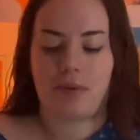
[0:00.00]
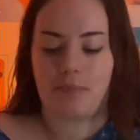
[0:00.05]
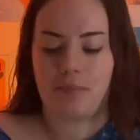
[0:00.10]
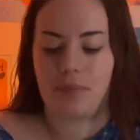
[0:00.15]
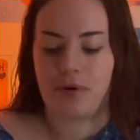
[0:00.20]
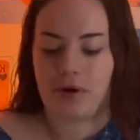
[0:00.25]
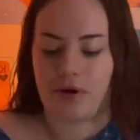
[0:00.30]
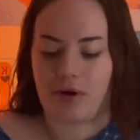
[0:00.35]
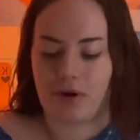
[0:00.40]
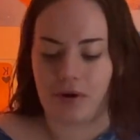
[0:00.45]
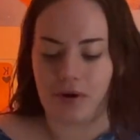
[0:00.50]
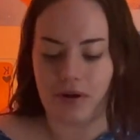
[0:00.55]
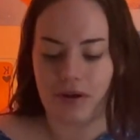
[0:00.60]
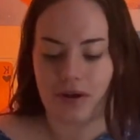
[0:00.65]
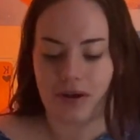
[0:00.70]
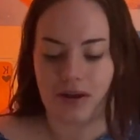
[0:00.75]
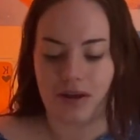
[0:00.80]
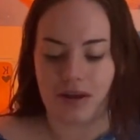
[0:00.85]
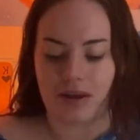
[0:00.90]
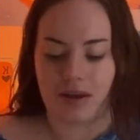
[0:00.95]
But
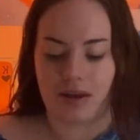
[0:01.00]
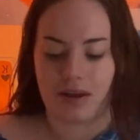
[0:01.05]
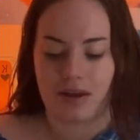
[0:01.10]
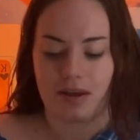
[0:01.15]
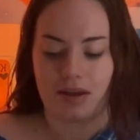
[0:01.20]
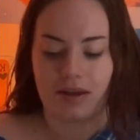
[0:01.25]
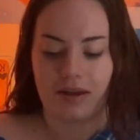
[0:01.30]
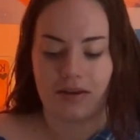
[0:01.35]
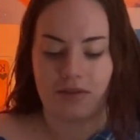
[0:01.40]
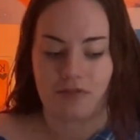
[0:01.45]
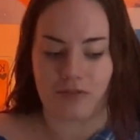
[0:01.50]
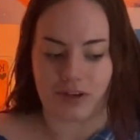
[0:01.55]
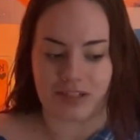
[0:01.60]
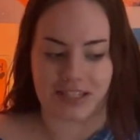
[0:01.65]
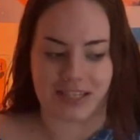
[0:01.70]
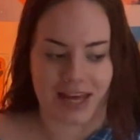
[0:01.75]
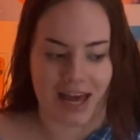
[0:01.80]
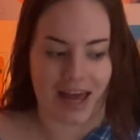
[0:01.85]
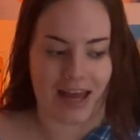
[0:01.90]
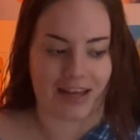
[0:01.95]
for
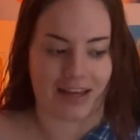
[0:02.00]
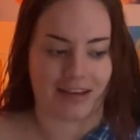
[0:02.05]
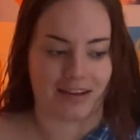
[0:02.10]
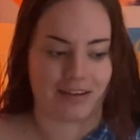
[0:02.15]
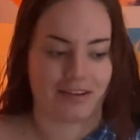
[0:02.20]
today,